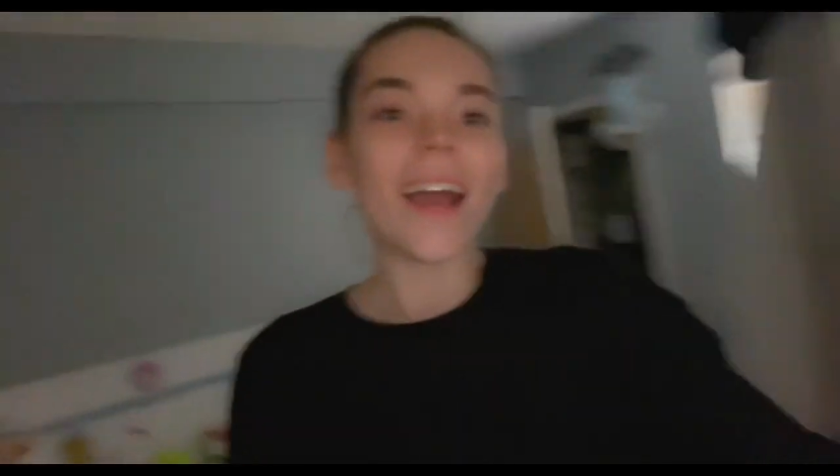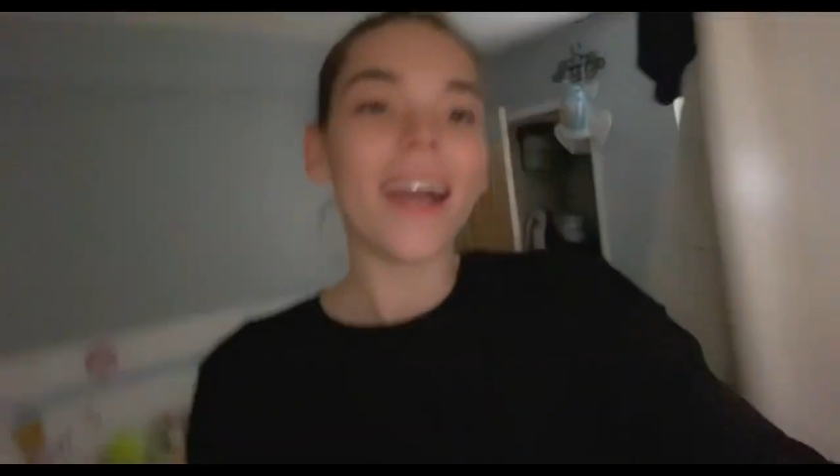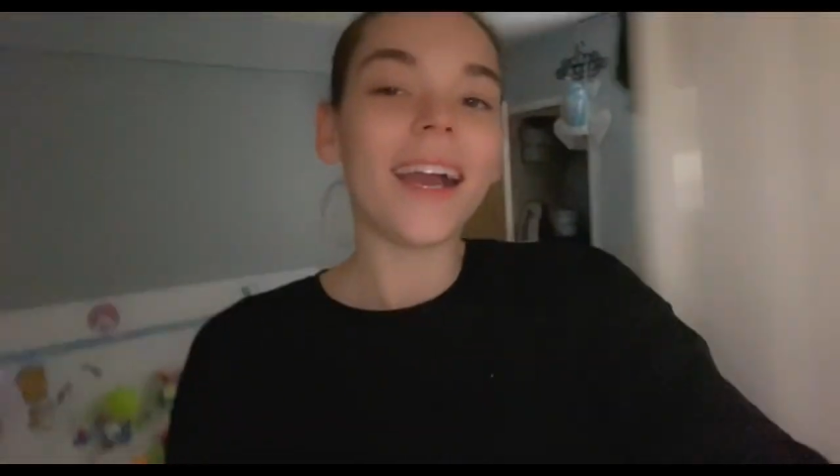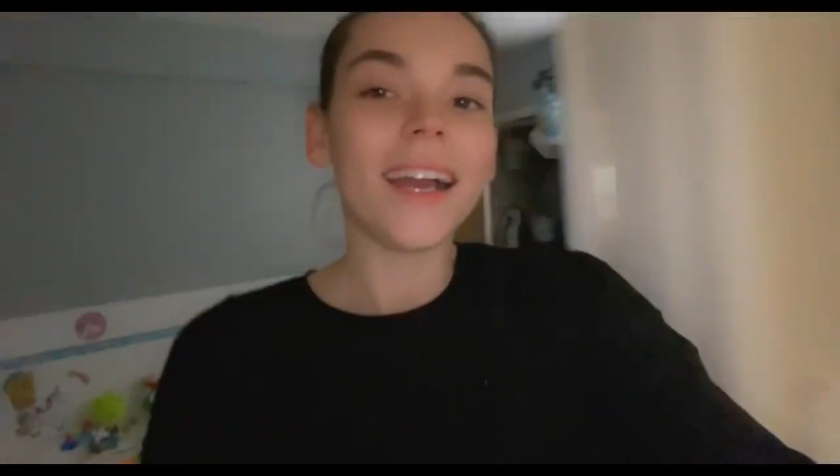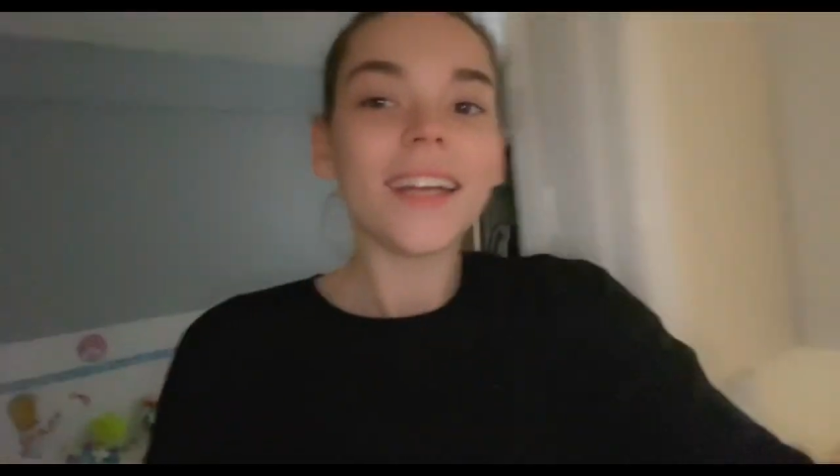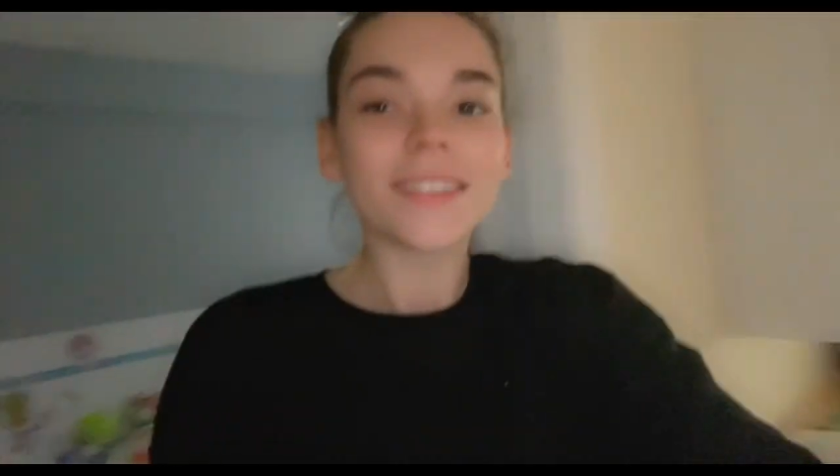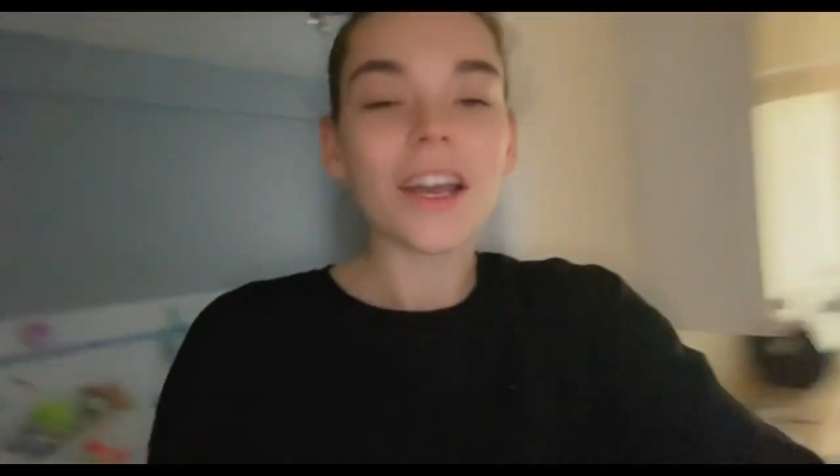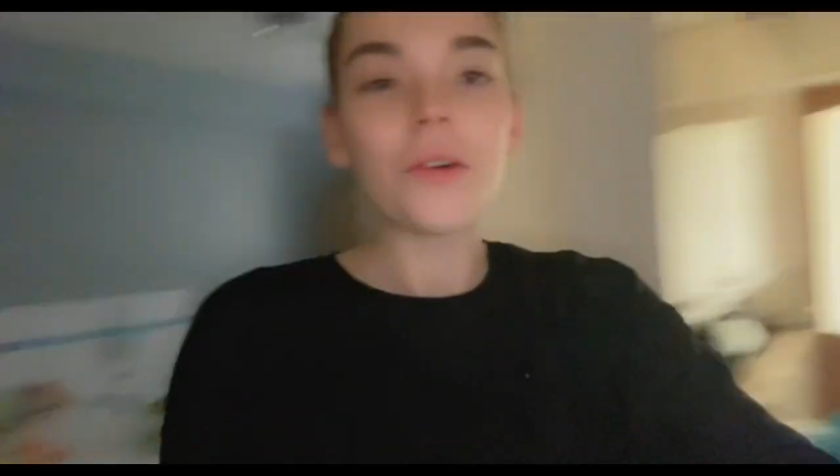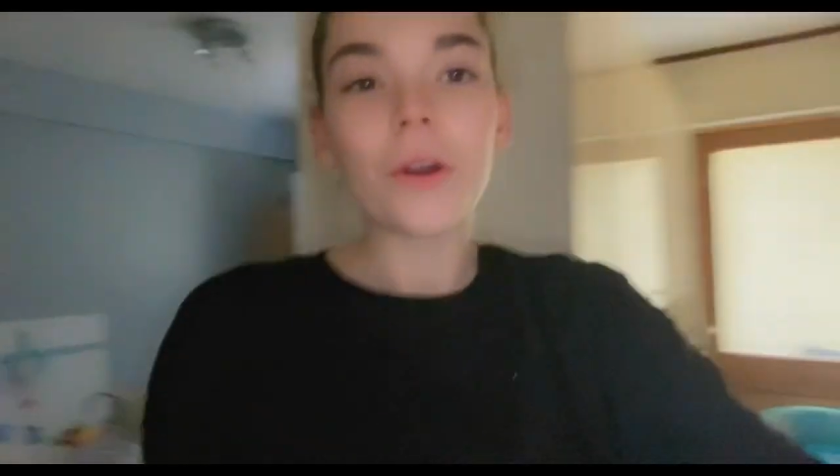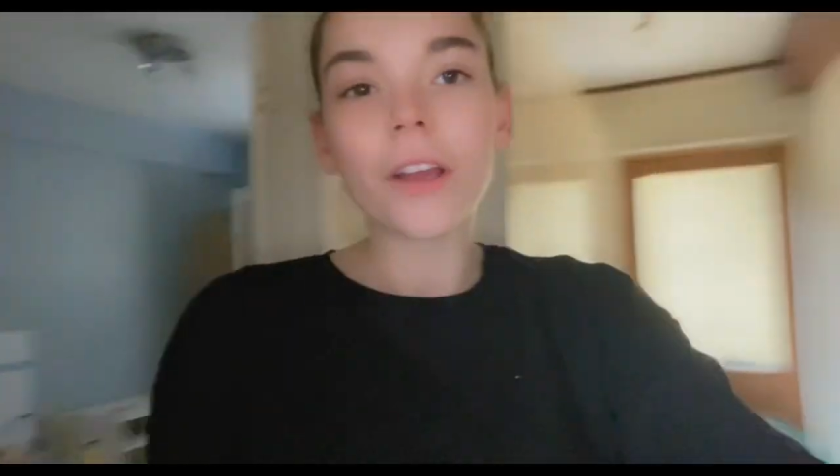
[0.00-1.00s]
And
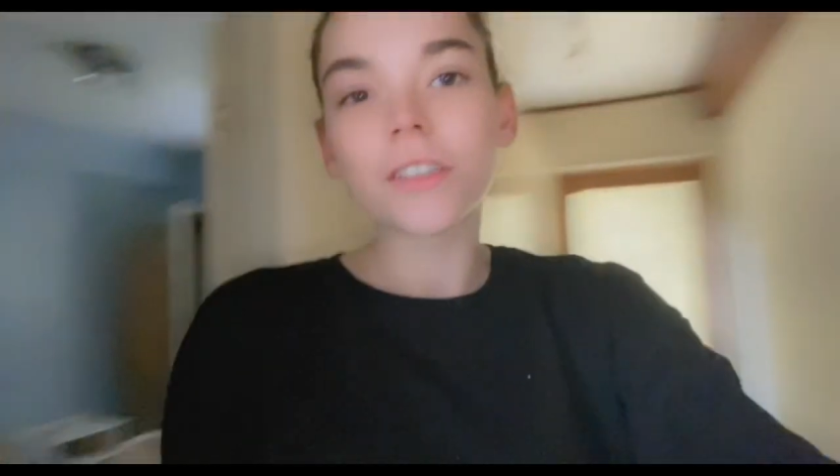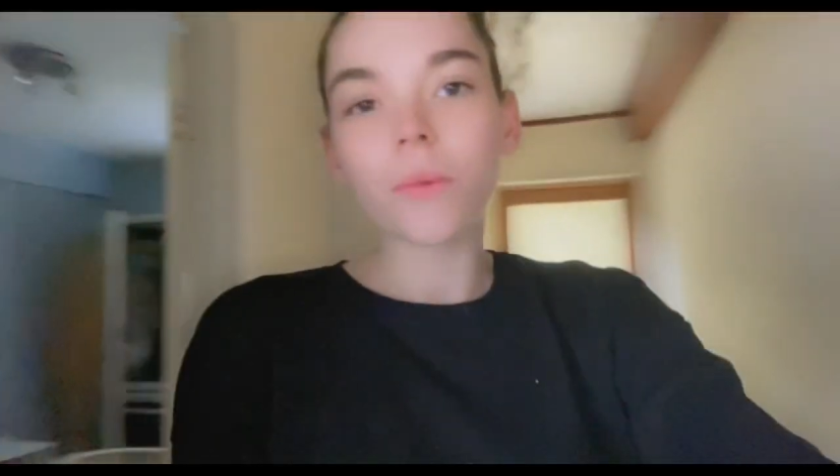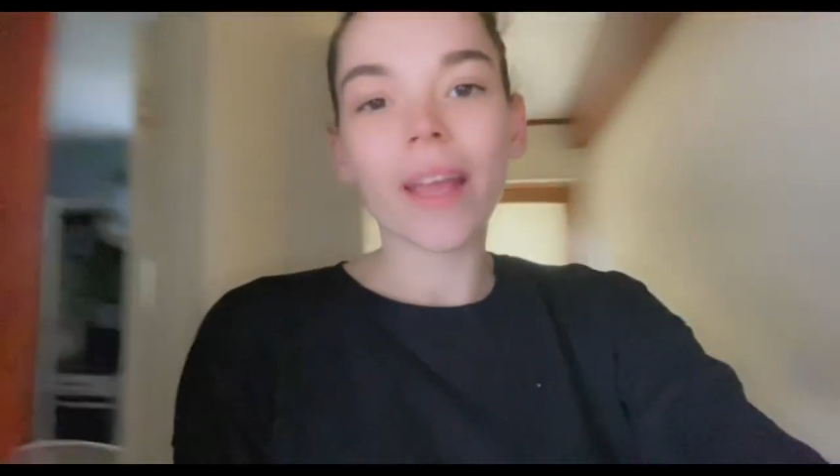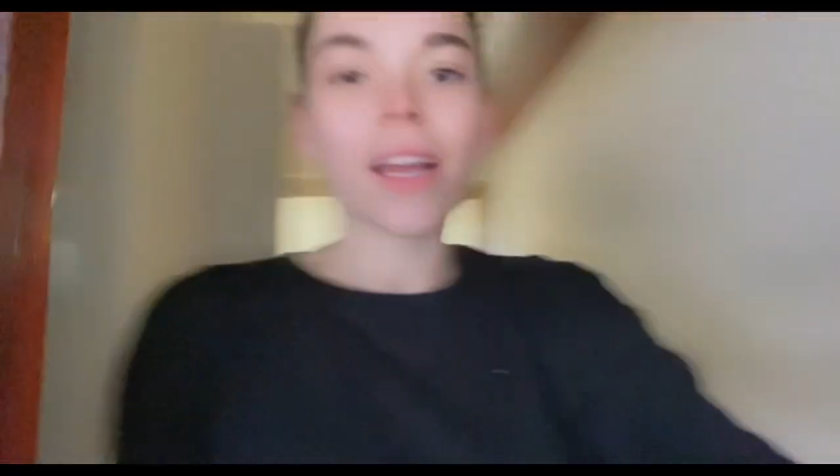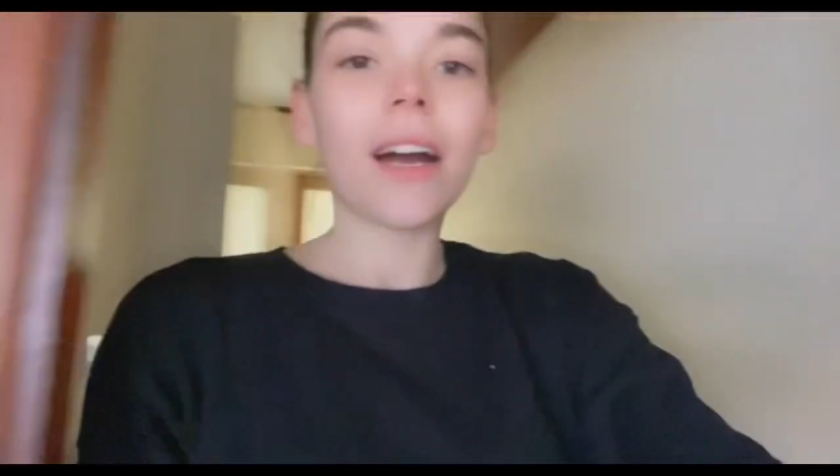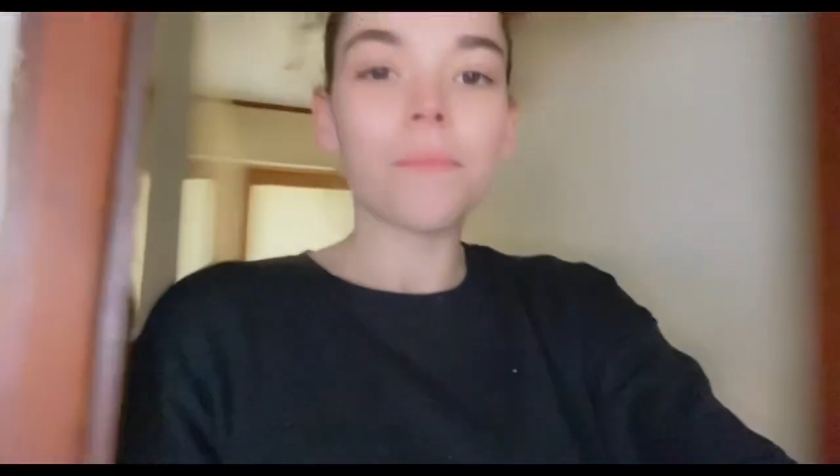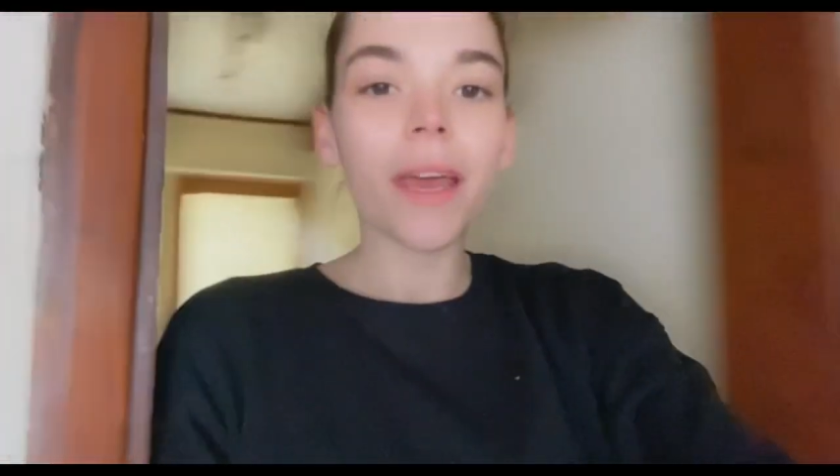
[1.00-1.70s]
I'll go to wake up